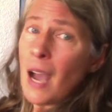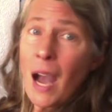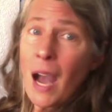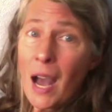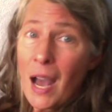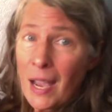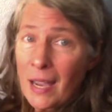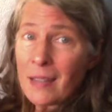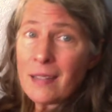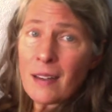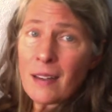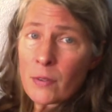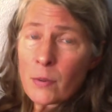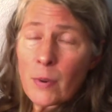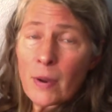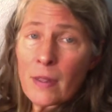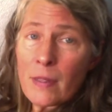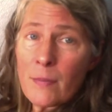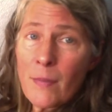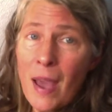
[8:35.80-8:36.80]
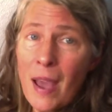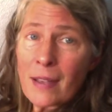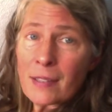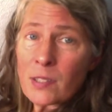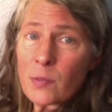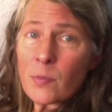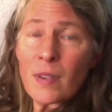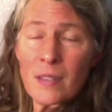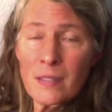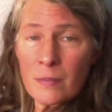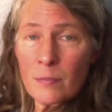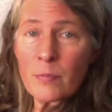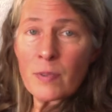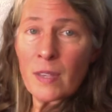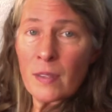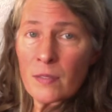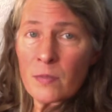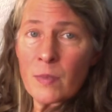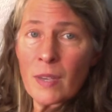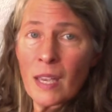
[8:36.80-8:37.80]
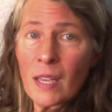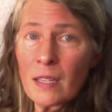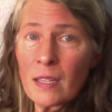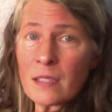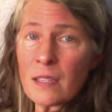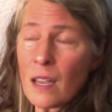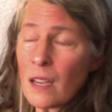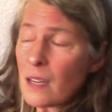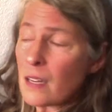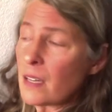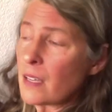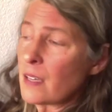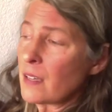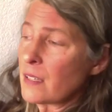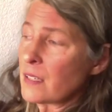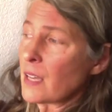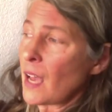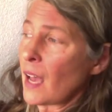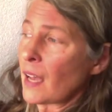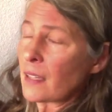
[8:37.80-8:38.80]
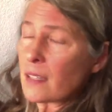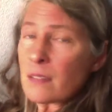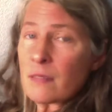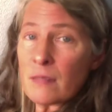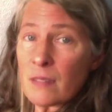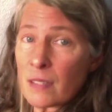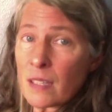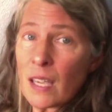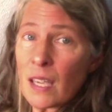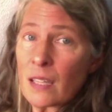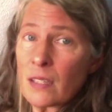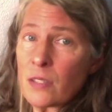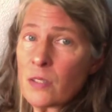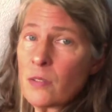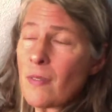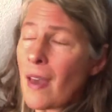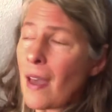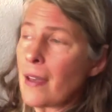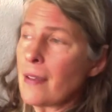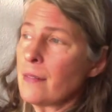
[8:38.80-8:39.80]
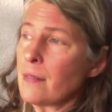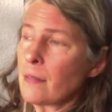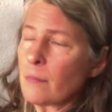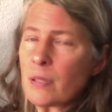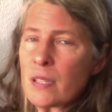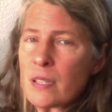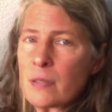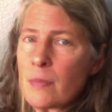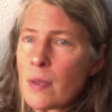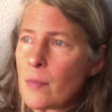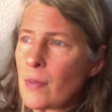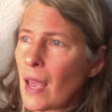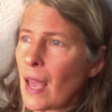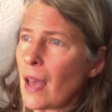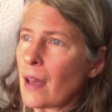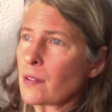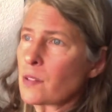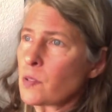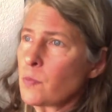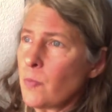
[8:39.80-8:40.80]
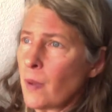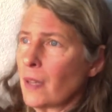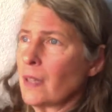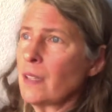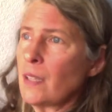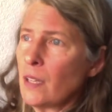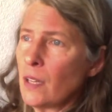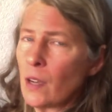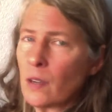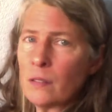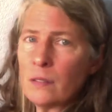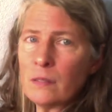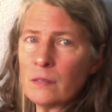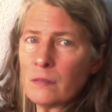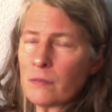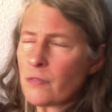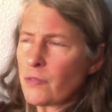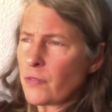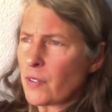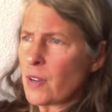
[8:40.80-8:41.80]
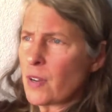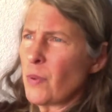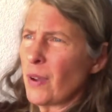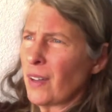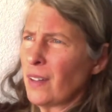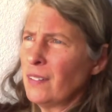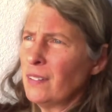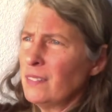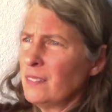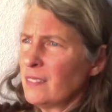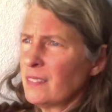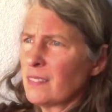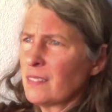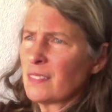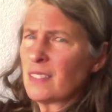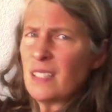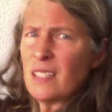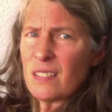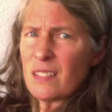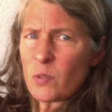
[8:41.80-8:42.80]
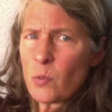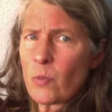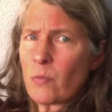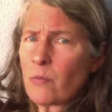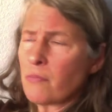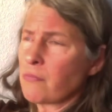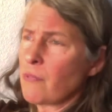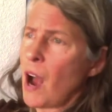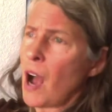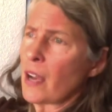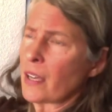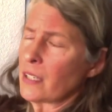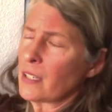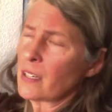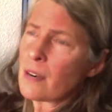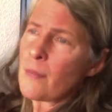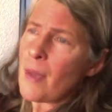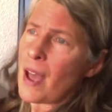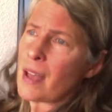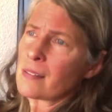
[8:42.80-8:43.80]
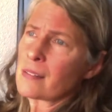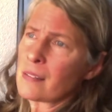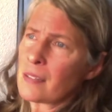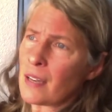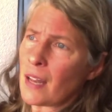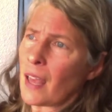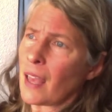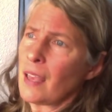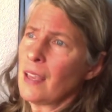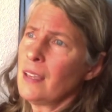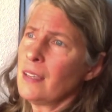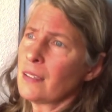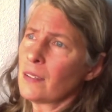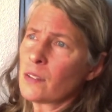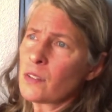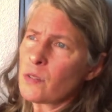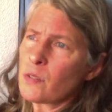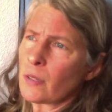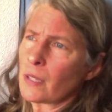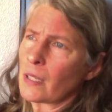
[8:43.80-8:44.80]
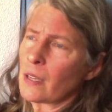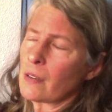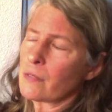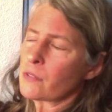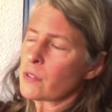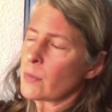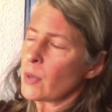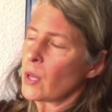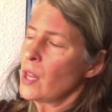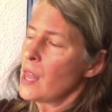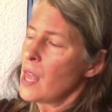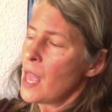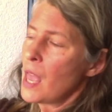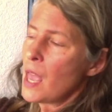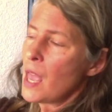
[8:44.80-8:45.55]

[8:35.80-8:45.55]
I never wear the mask because it gives me an anxiety attack and I can't do that. Plus I'm in my house, but free will. Linda's rocking her mask today. Looks really comfortable.